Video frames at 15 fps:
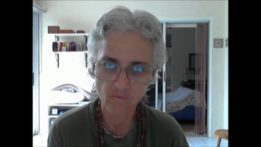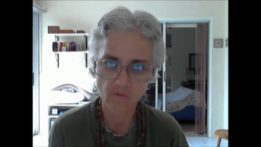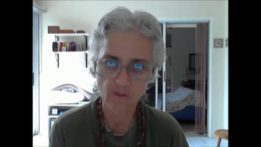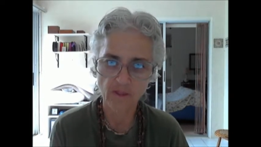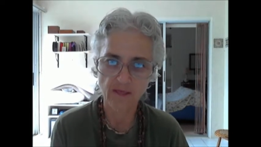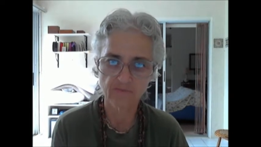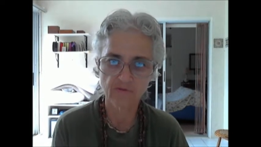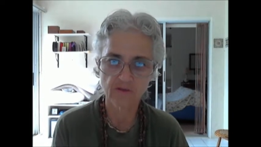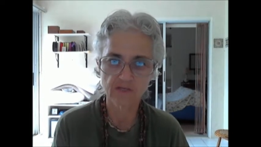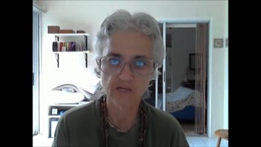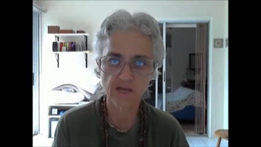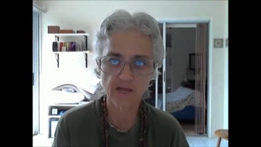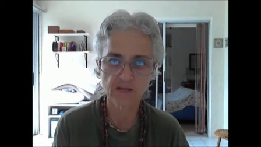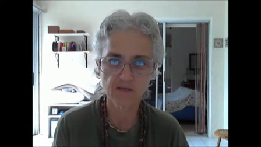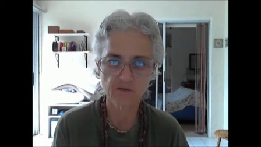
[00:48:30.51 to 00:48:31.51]
that the
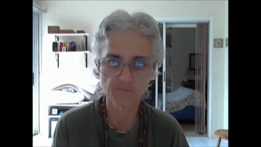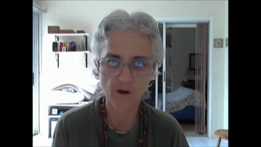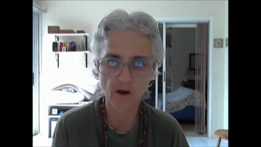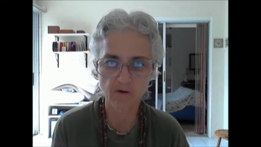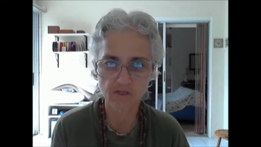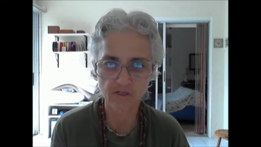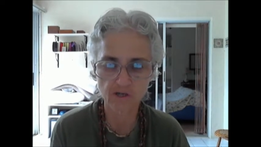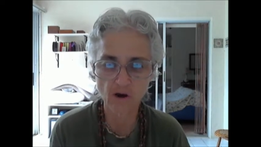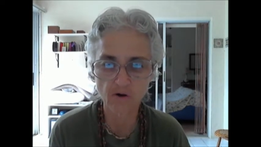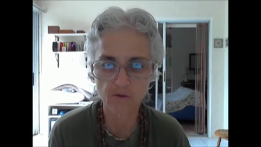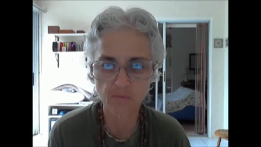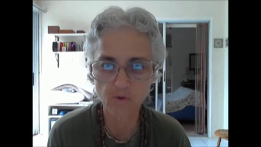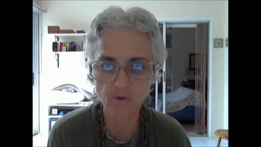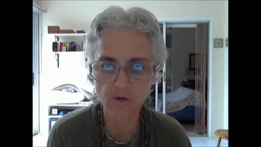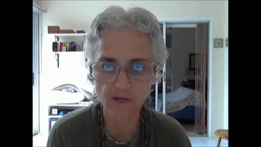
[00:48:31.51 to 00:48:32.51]
sage Parasara
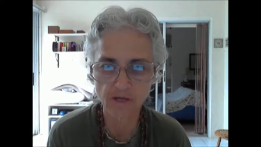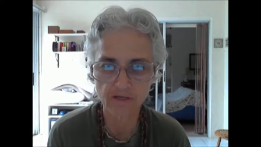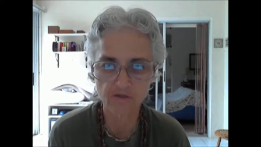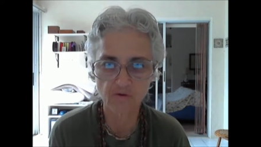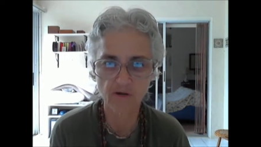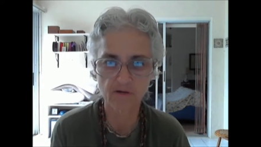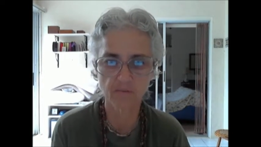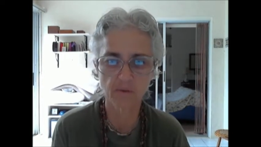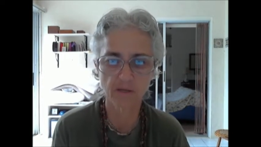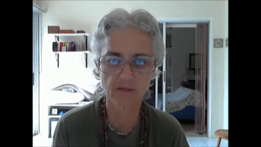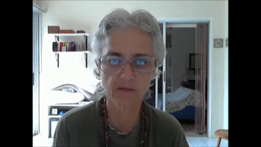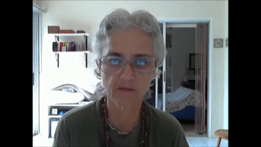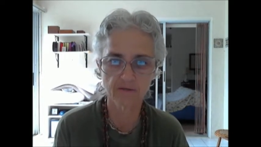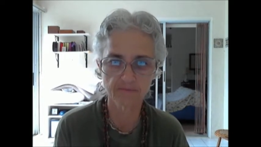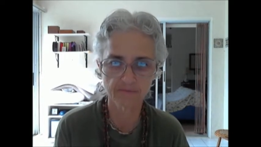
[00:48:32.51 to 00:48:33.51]
Muni has recommended.